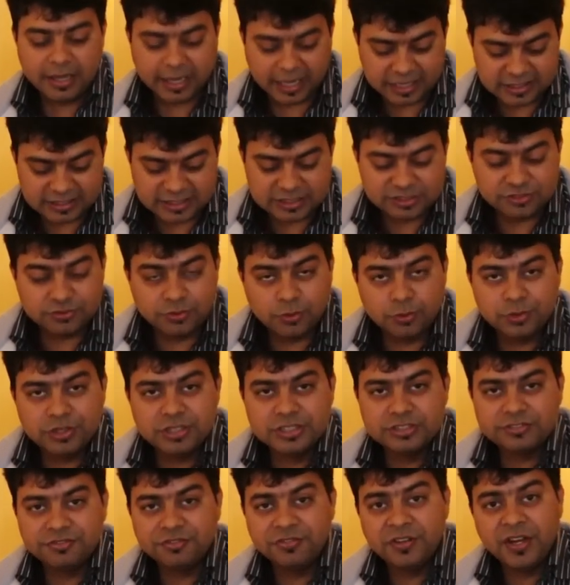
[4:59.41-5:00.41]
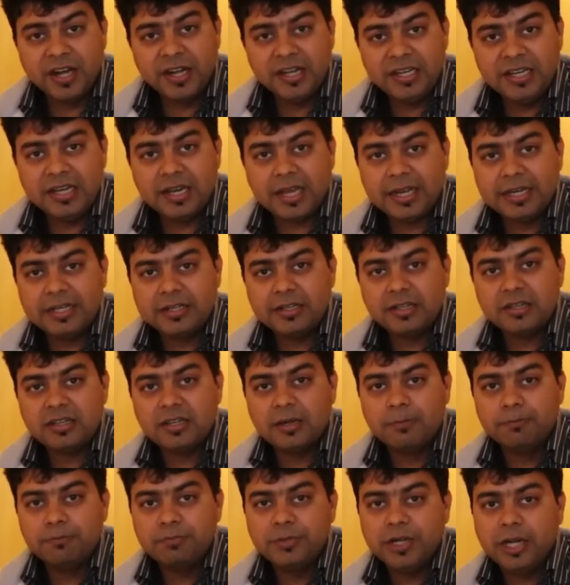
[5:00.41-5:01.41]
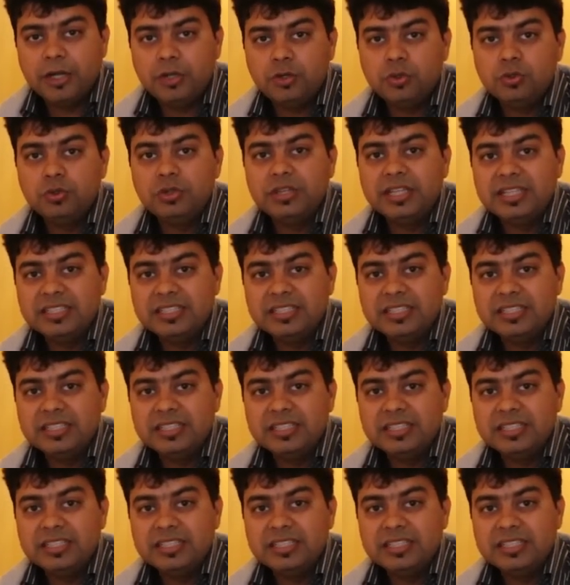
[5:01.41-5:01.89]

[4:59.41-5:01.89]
and this phone is fairly lighter compared to